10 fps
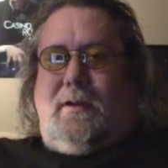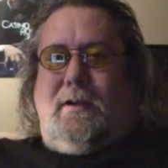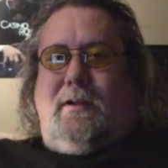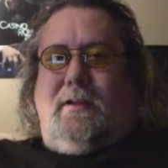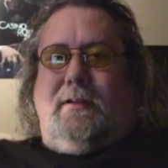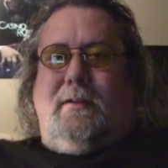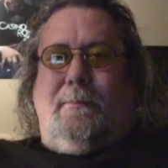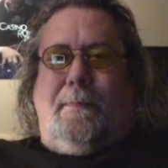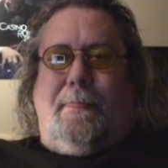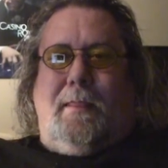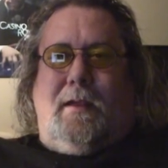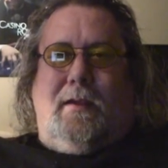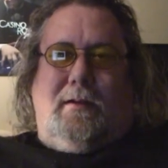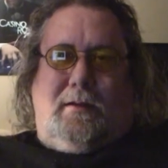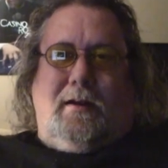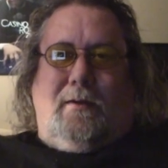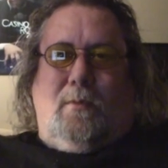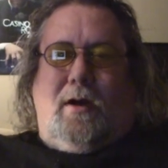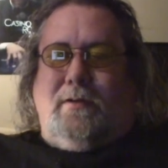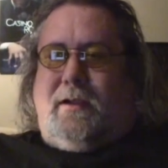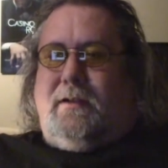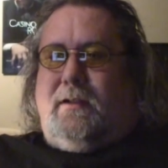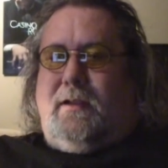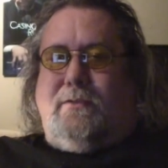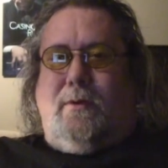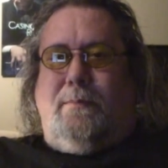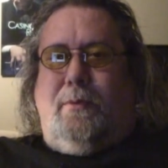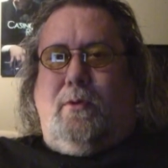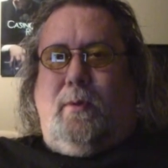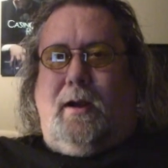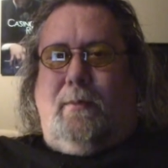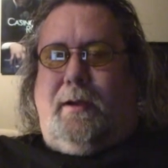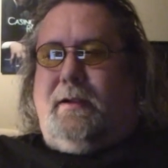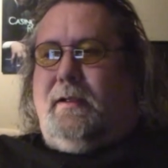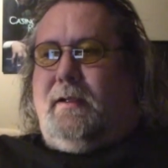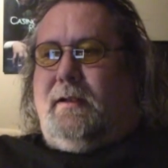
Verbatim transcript: and uh, in I'm Woking, and that's where Paul Weller went.